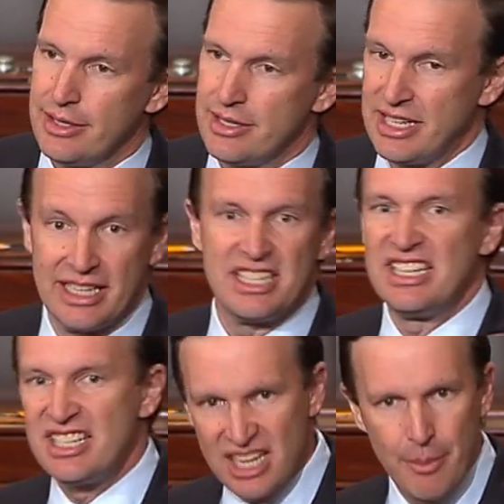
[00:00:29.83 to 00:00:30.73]
Uh,
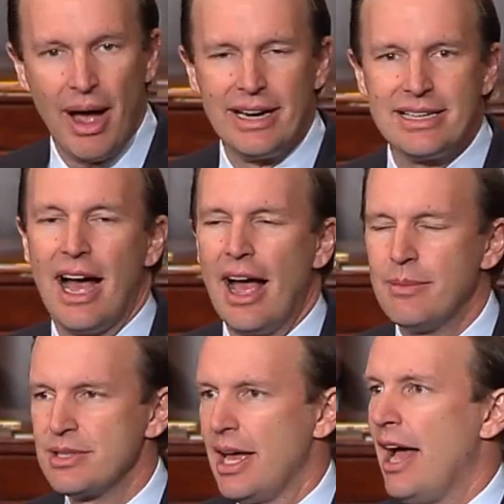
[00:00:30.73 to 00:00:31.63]
60 some odd
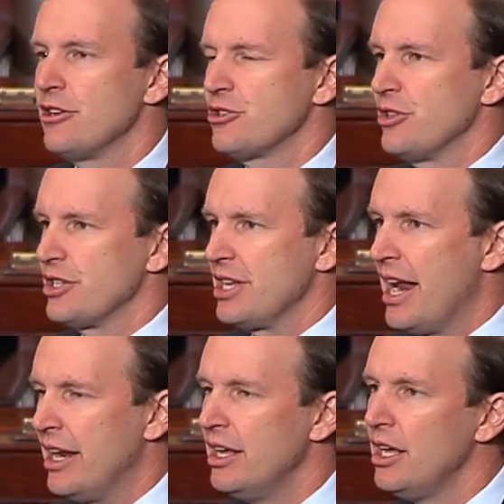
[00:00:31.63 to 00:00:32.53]
times, the House or the
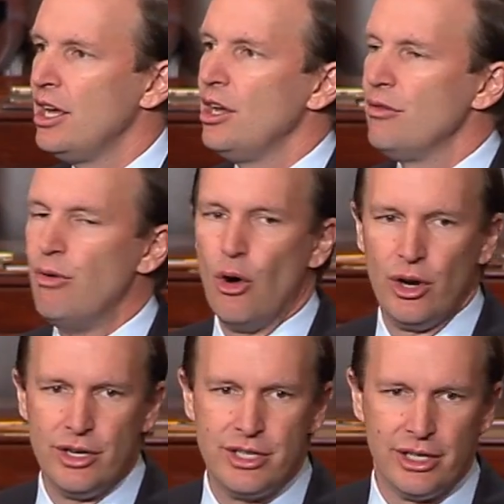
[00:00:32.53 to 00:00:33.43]
Senate
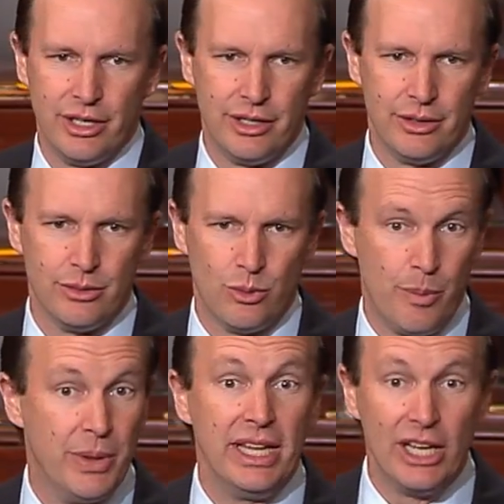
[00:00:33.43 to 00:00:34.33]
voted to
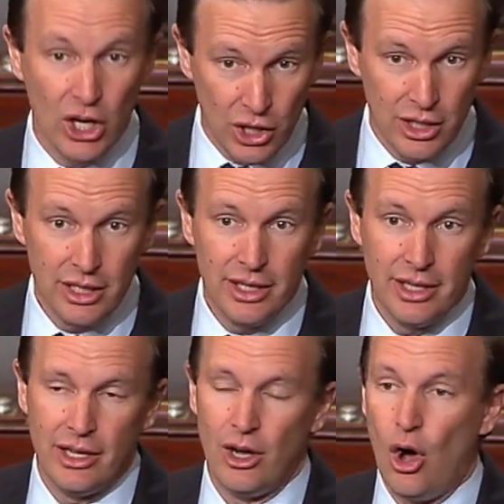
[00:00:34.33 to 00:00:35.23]
repeal
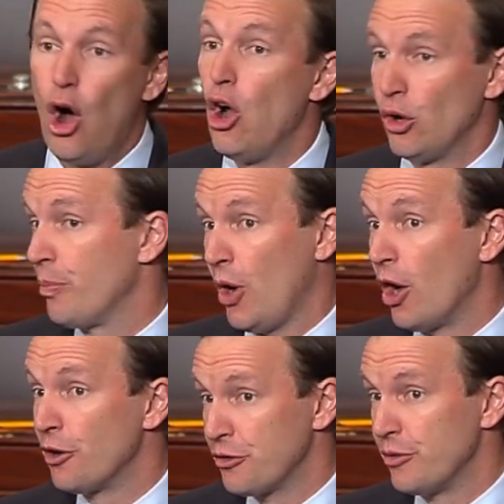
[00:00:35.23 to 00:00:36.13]
all or
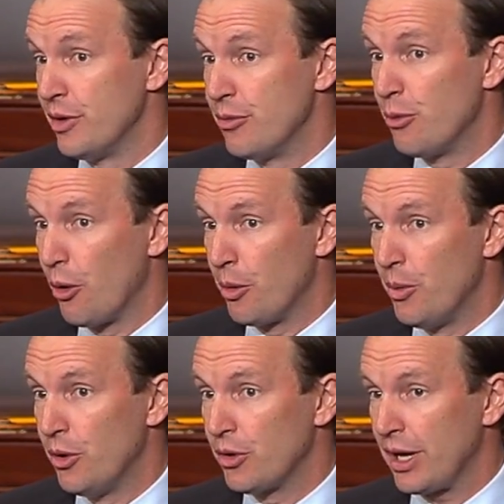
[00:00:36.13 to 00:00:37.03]
parts of the
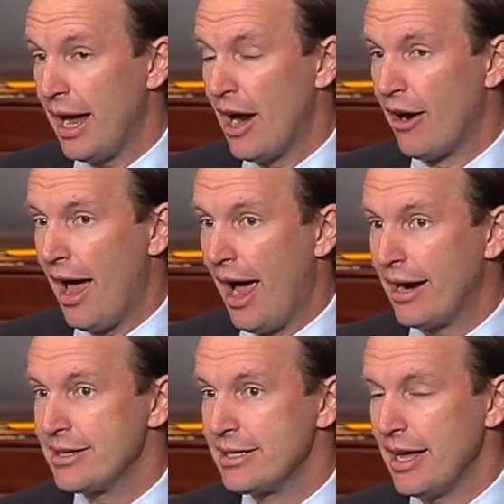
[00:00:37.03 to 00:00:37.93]
Affordable Care Act.